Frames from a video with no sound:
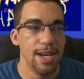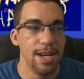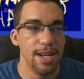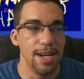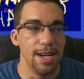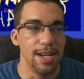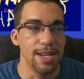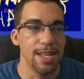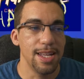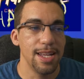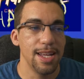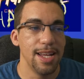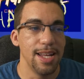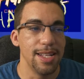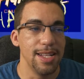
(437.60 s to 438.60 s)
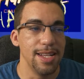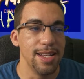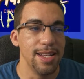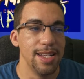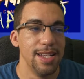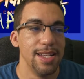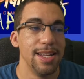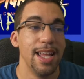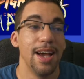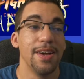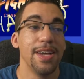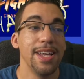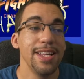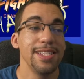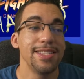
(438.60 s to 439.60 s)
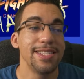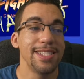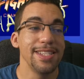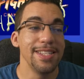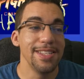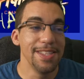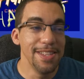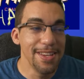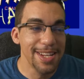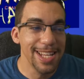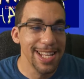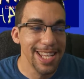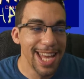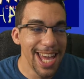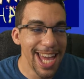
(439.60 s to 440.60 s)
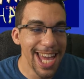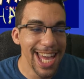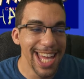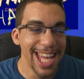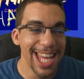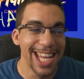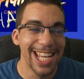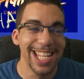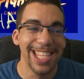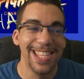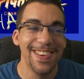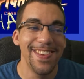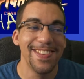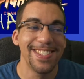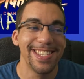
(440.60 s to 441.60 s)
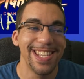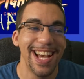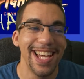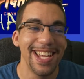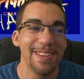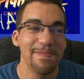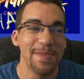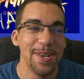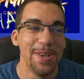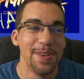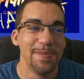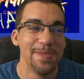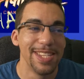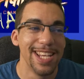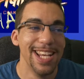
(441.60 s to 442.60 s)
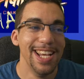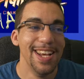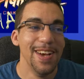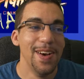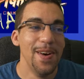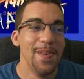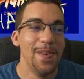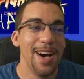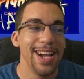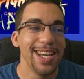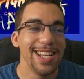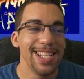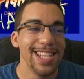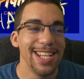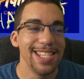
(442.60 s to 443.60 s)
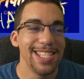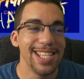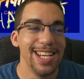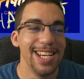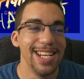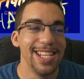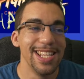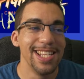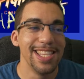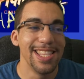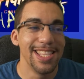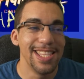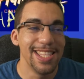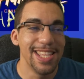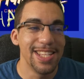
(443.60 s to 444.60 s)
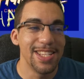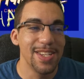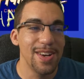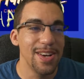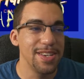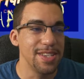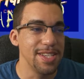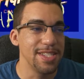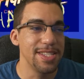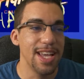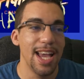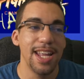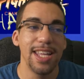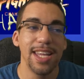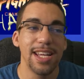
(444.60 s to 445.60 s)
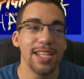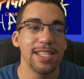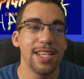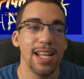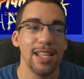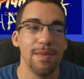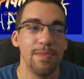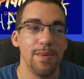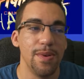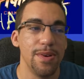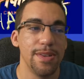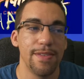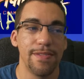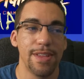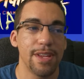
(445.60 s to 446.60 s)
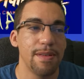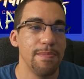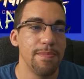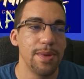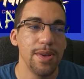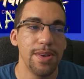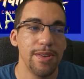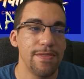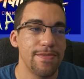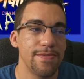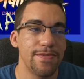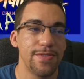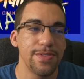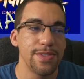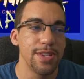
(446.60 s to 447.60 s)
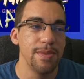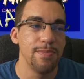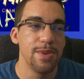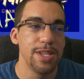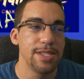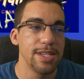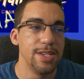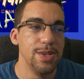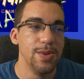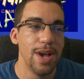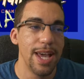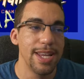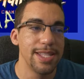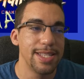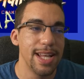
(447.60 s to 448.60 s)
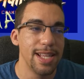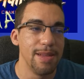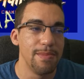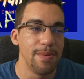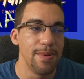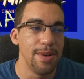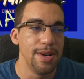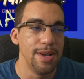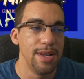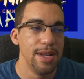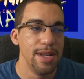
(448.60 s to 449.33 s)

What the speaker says: Alright, E Honda. Now look at, he could throw sonic booms while he does the charges, and he could teleport. The computer for some reason knew how to teleport.